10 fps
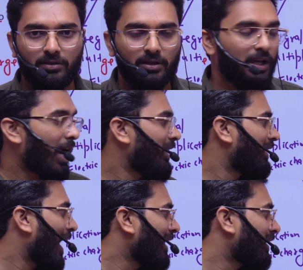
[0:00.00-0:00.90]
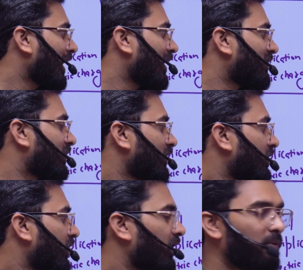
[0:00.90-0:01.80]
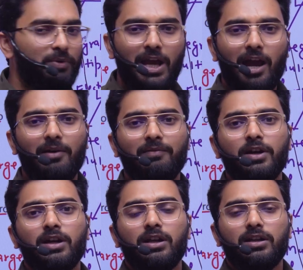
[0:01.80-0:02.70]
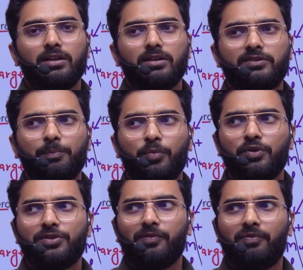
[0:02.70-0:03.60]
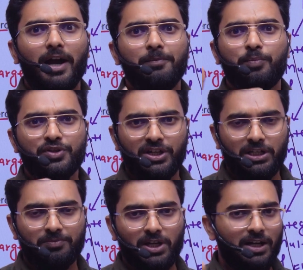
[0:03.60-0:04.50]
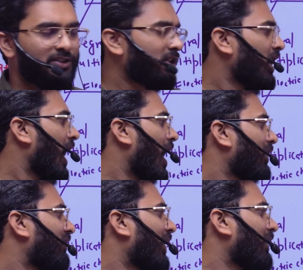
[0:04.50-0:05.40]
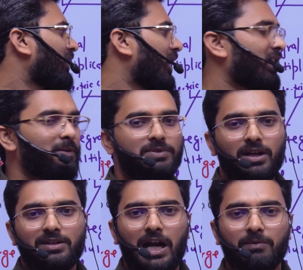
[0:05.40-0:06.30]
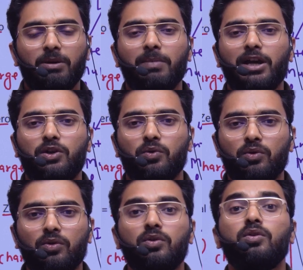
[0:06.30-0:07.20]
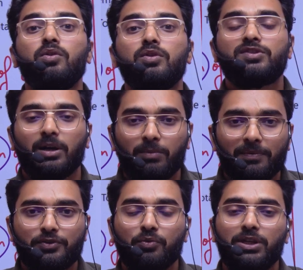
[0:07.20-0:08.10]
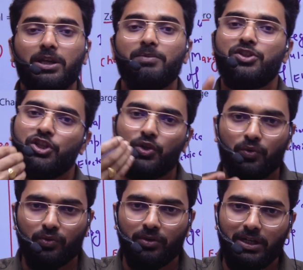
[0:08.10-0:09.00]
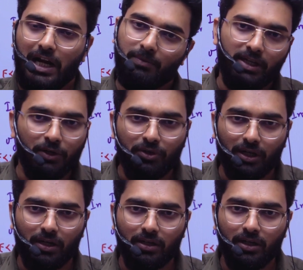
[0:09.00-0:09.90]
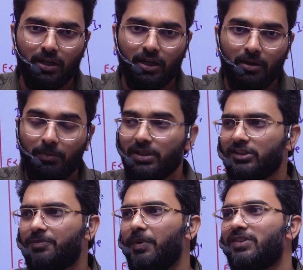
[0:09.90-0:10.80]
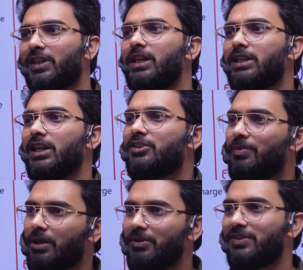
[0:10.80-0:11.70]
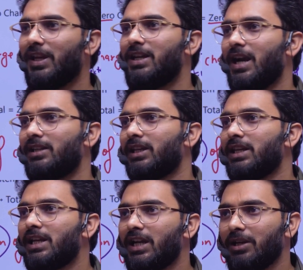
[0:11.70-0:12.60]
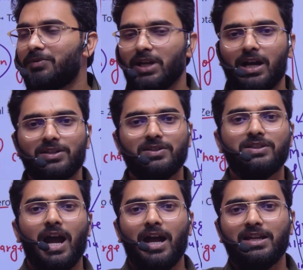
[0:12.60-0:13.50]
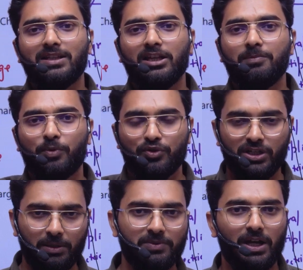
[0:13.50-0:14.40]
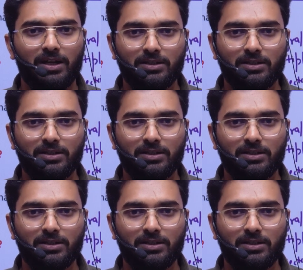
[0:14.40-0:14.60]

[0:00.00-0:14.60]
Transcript: And that case we have suppose 5 positive charge and 5 negative charge, that will make 2 sum ups to give 0, that will neutral. But in the special case when we say that the negative charge is higher than positive charge,